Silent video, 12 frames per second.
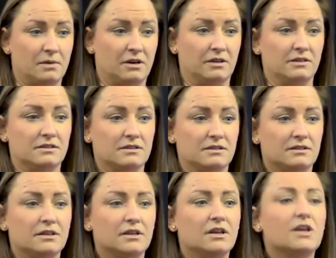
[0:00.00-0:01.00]
in mind.
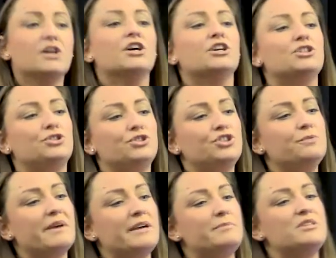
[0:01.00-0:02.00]
Should you
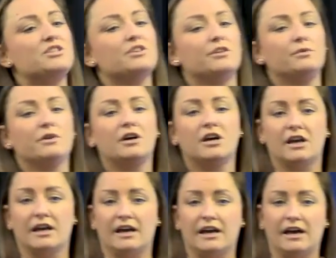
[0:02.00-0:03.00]
maybe do
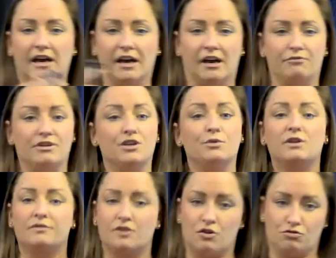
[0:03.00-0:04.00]
a renewal
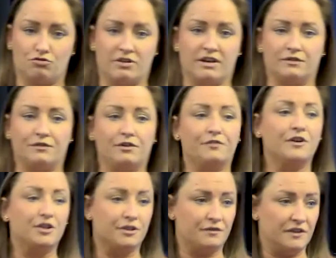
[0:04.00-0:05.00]
of contract for a
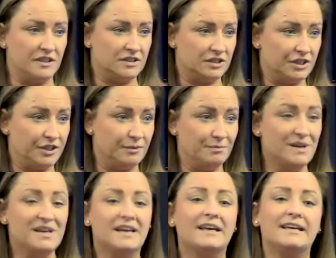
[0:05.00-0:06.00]
further fixed term,
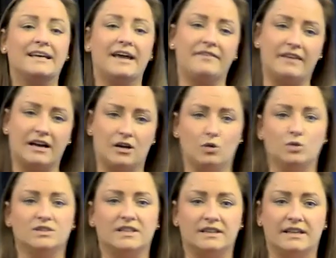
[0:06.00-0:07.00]
get that
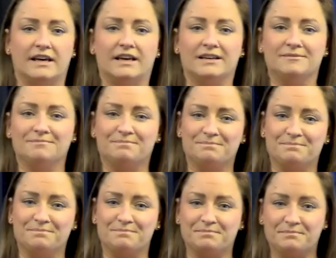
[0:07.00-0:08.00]
clause in there,
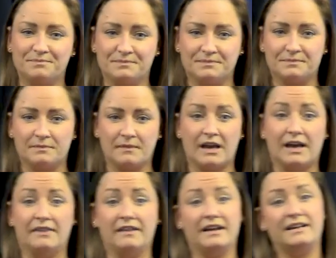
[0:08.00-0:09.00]

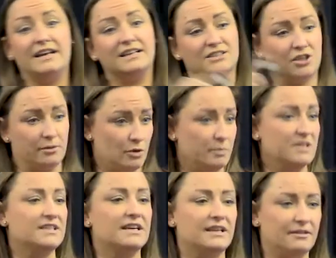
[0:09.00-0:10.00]
and then next time you'll be
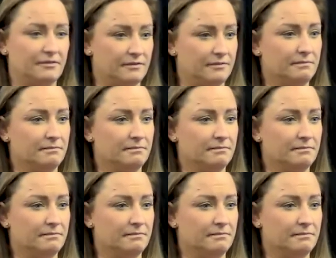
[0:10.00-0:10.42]
safe?